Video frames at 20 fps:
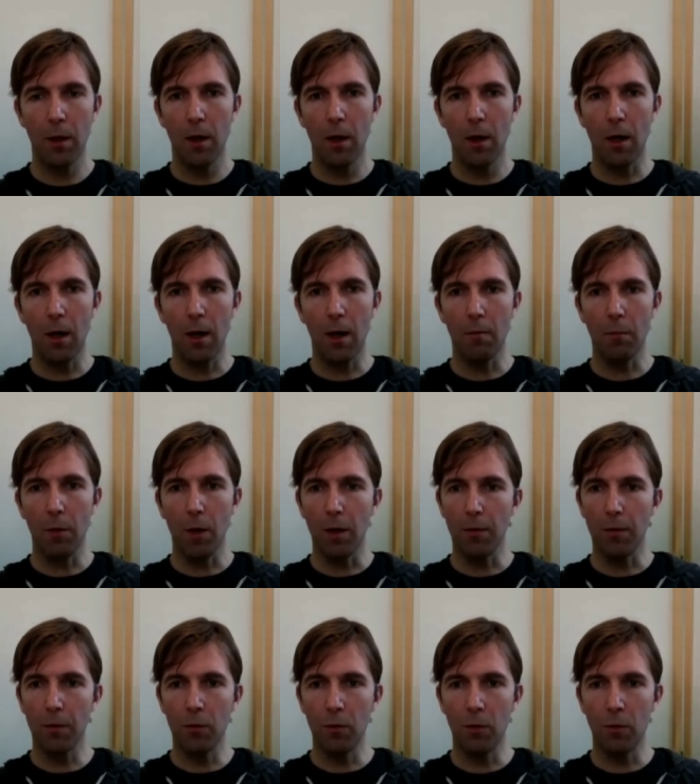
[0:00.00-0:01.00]
uh,
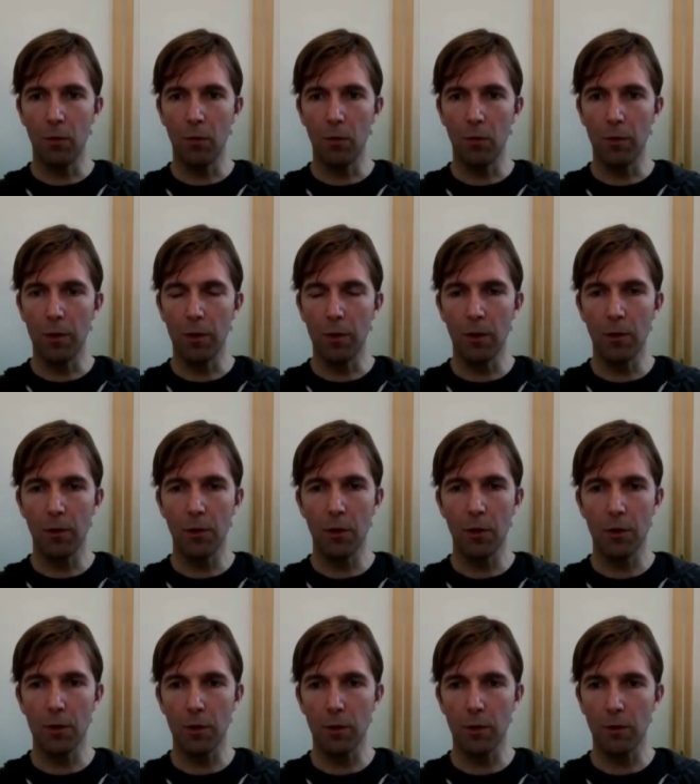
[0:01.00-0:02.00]
but through the
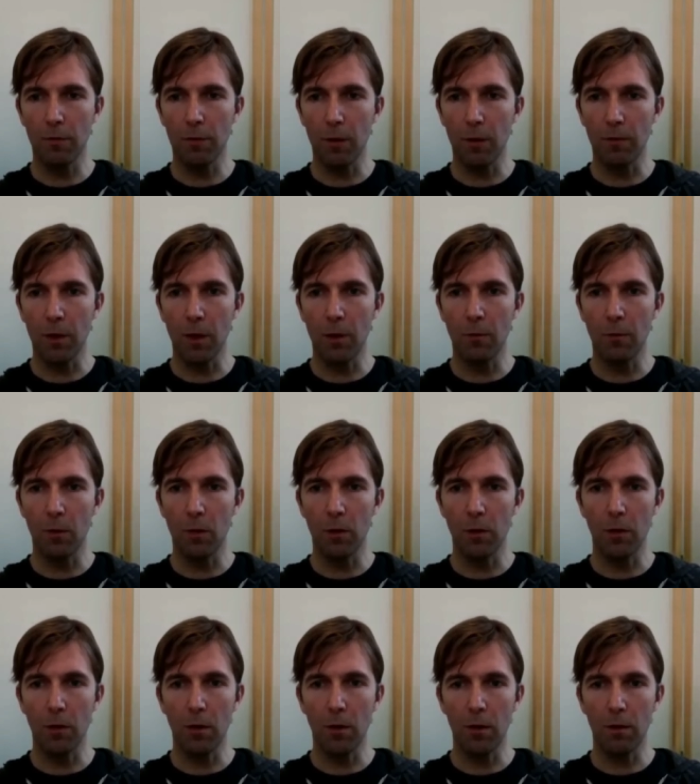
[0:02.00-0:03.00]
diligence of, of a
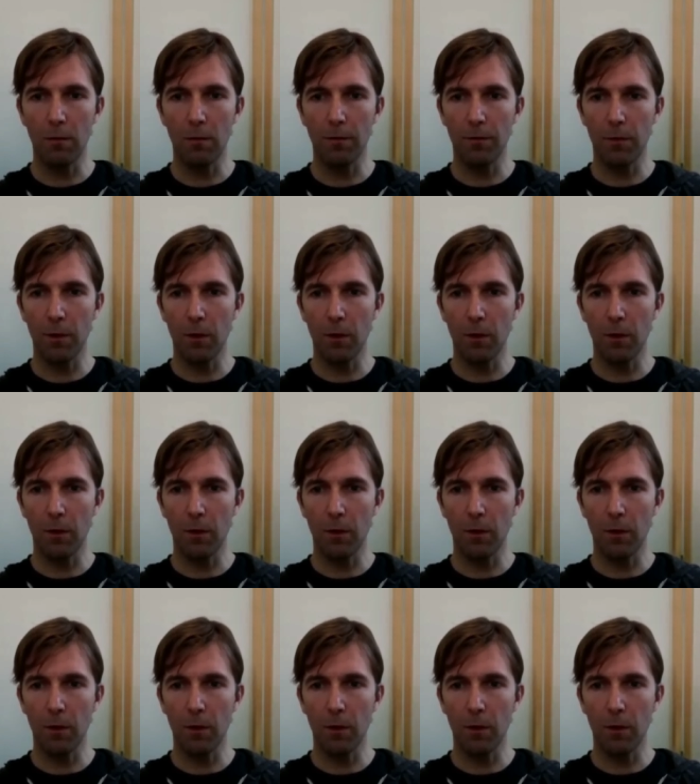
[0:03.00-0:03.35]
number of,